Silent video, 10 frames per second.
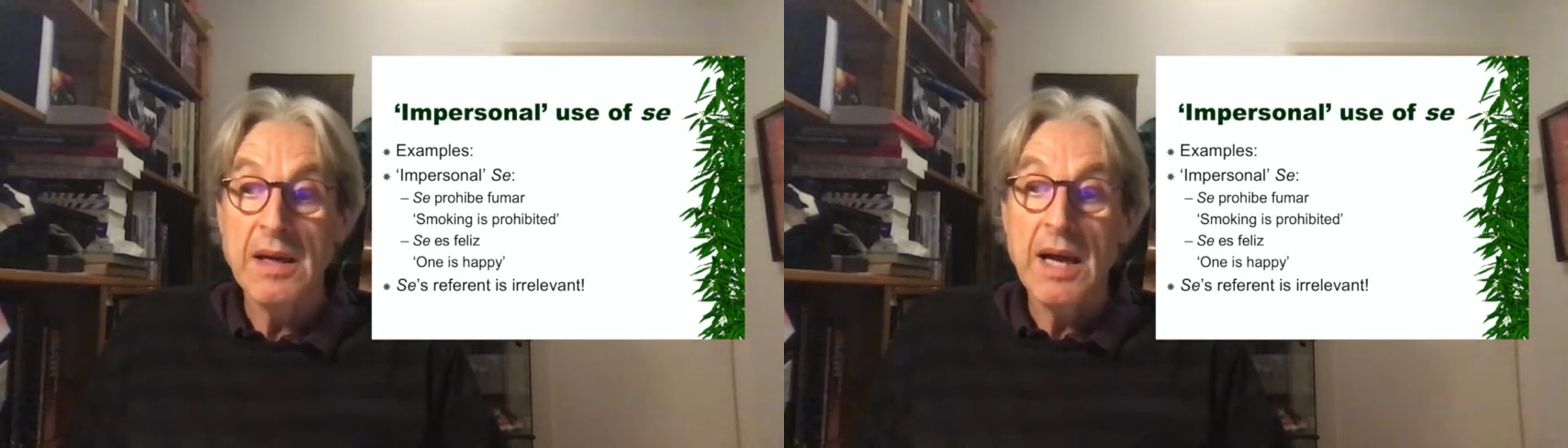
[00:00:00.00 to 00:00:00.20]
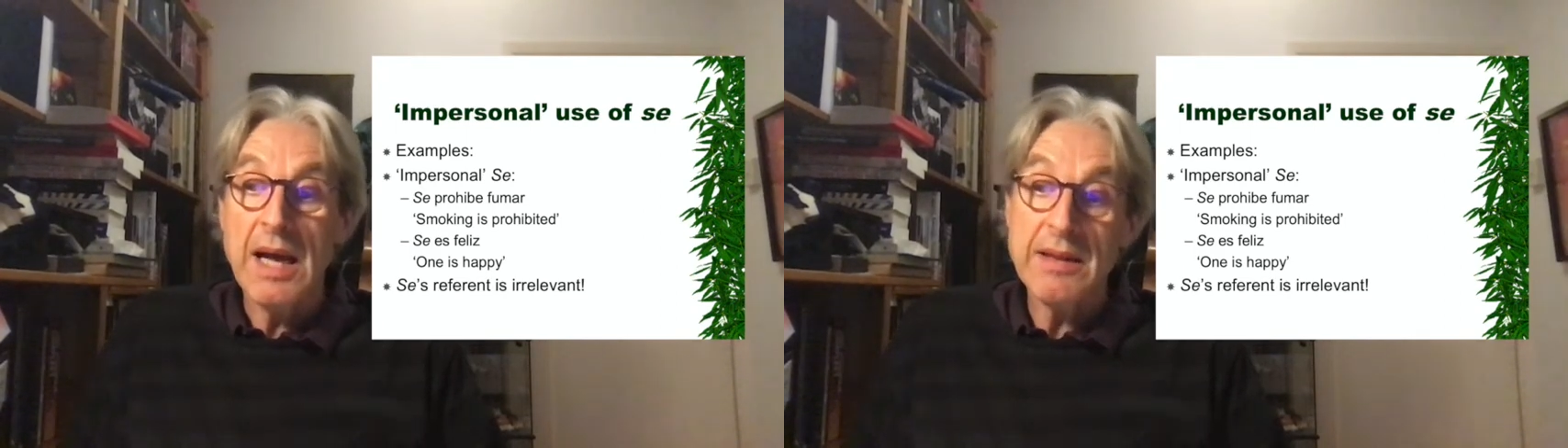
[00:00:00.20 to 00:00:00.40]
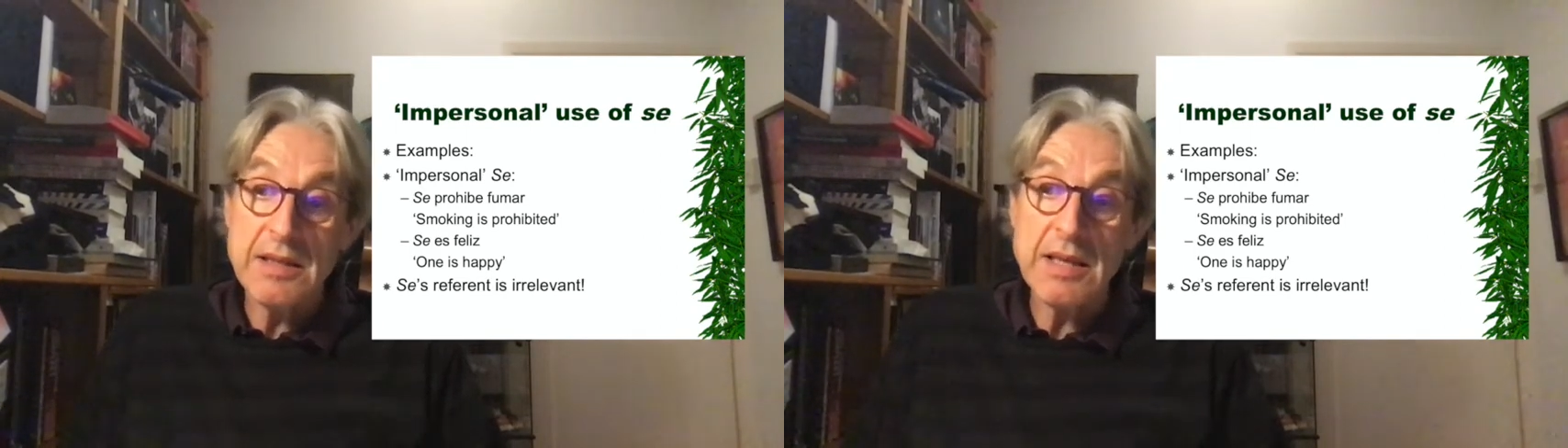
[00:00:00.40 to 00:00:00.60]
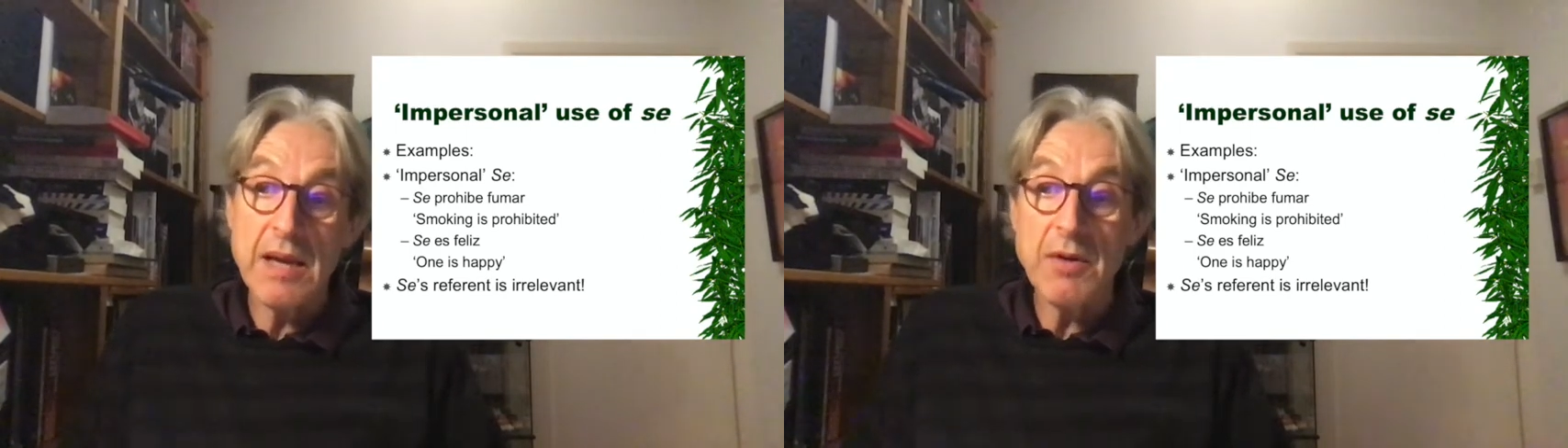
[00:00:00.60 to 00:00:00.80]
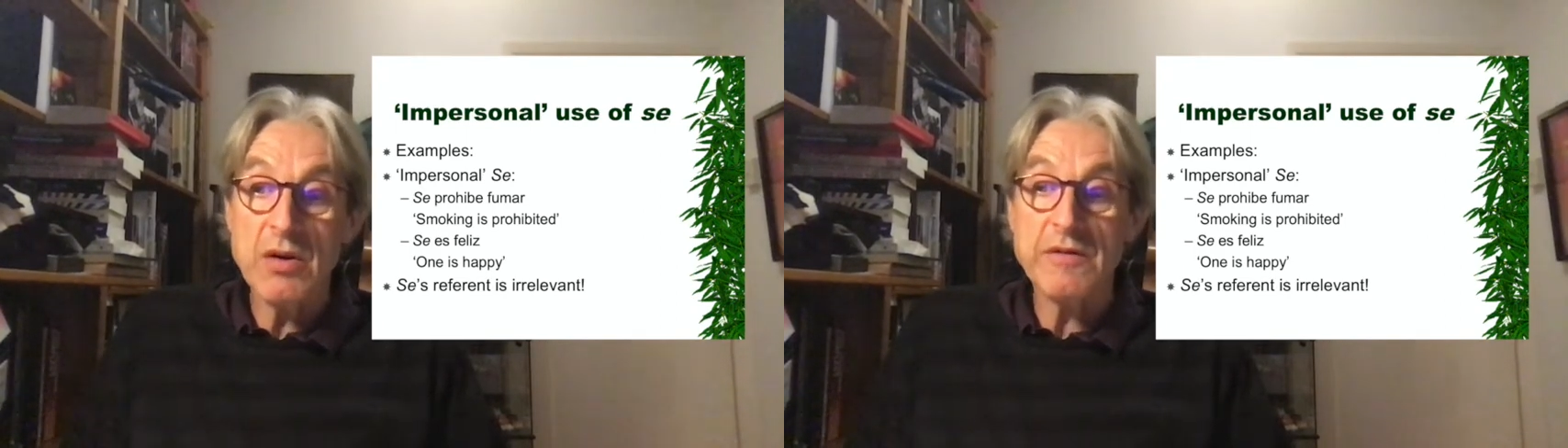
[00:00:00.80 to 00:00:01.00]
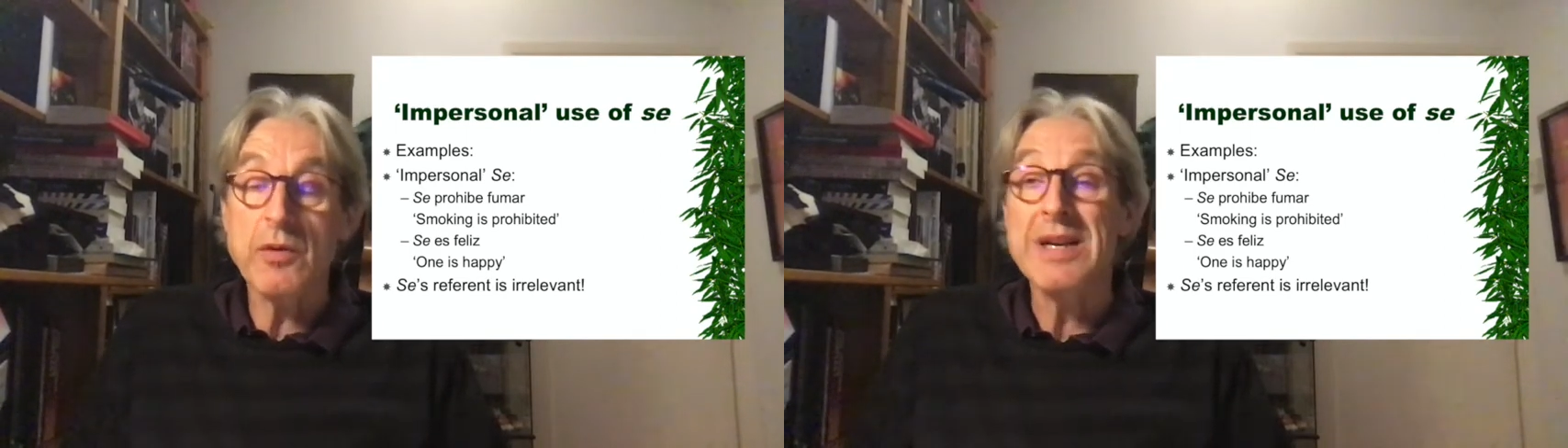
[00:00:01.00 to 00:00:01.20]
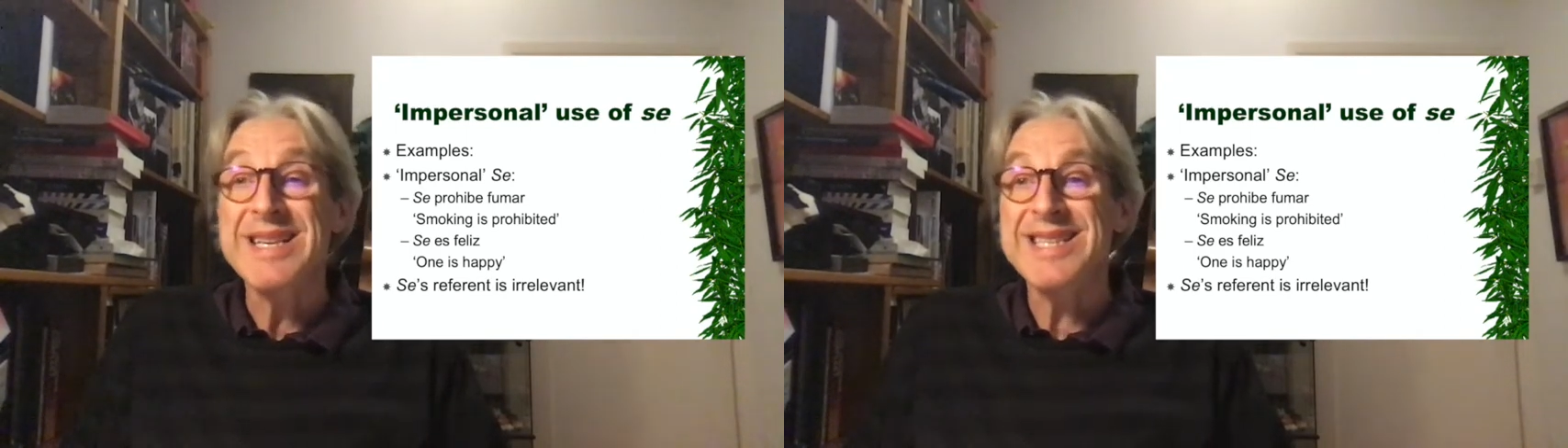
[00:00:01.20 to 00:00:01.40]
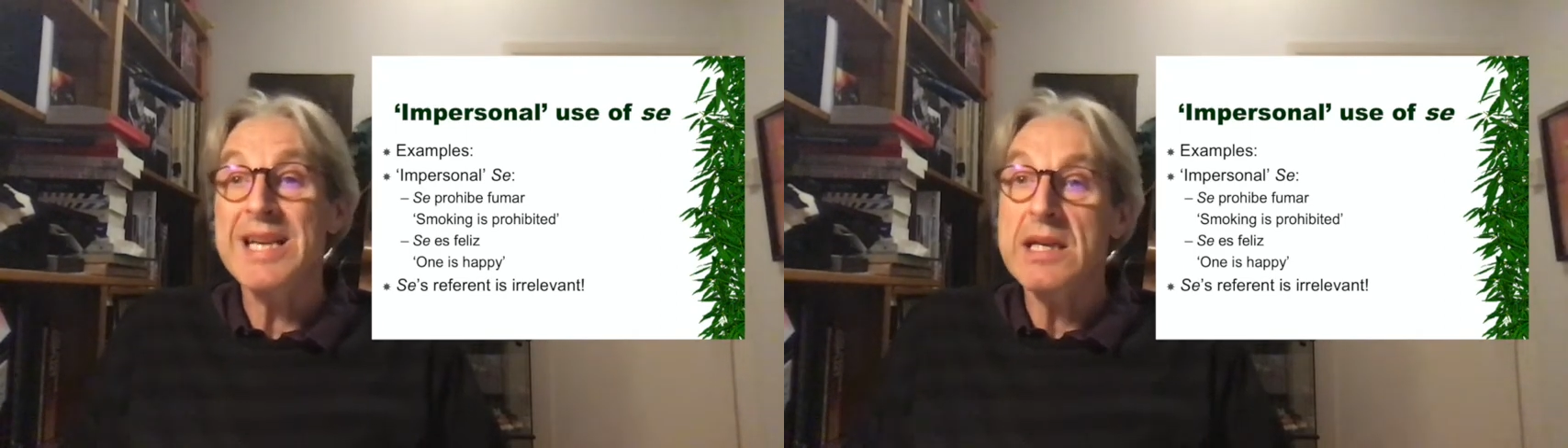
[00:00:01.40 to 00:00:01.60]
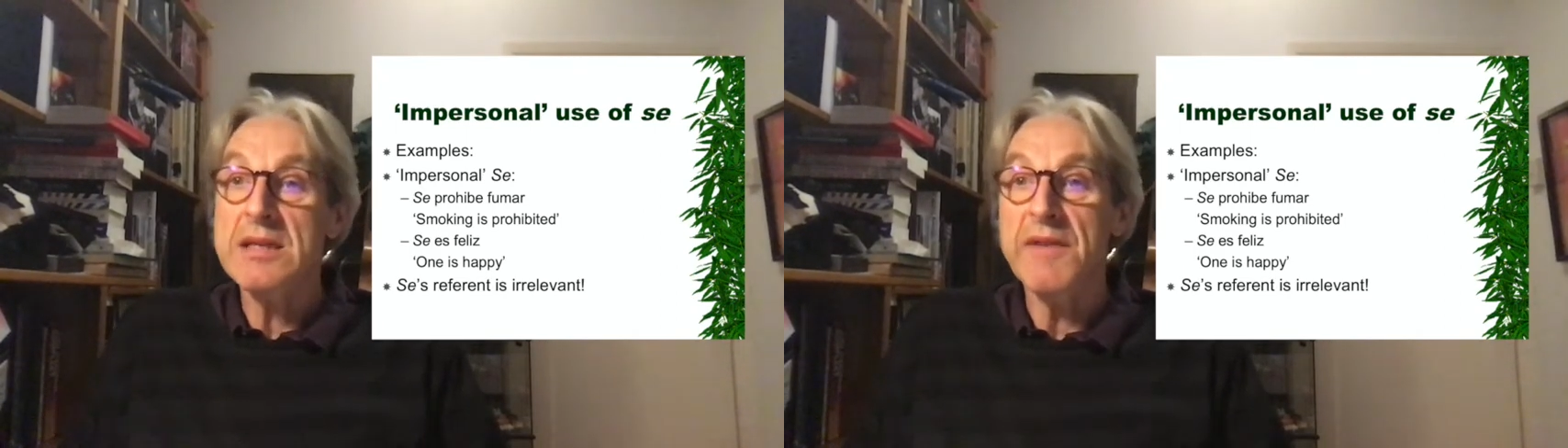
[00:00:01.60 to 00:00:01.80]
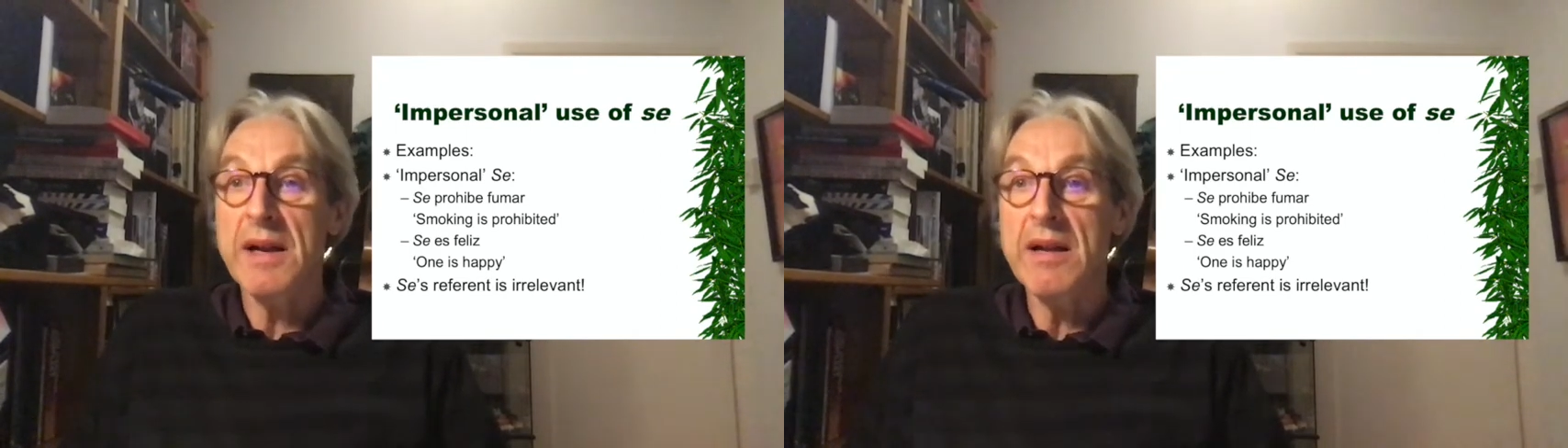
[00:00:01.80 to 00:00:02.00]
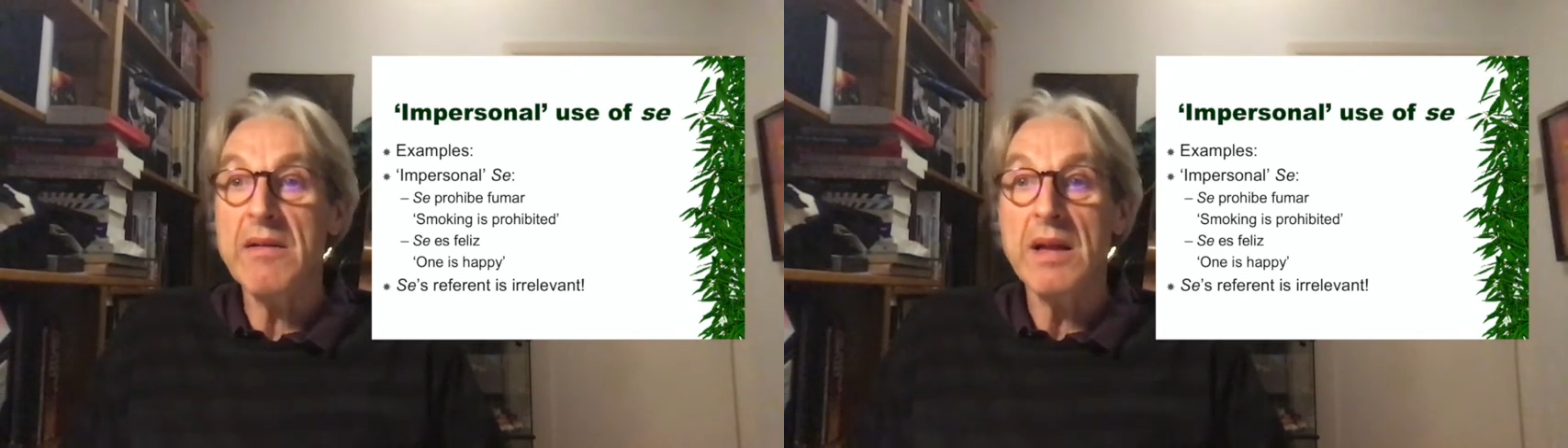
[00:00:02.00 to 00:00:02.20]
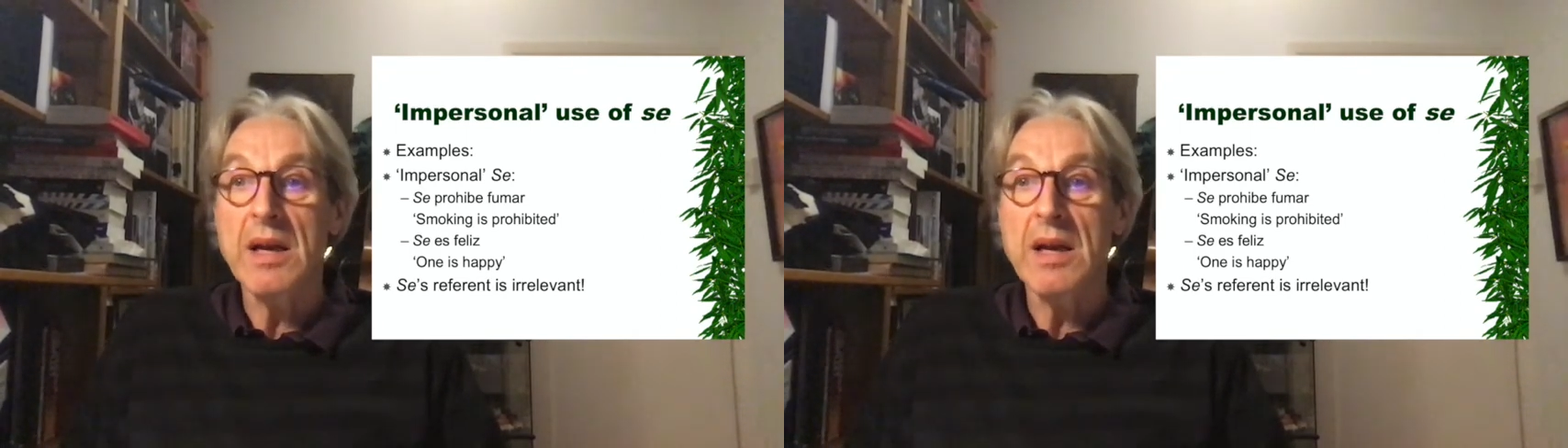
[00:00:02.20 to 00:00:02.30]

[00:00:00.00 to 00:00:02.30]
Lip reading: And the same goes for "se es feliz,"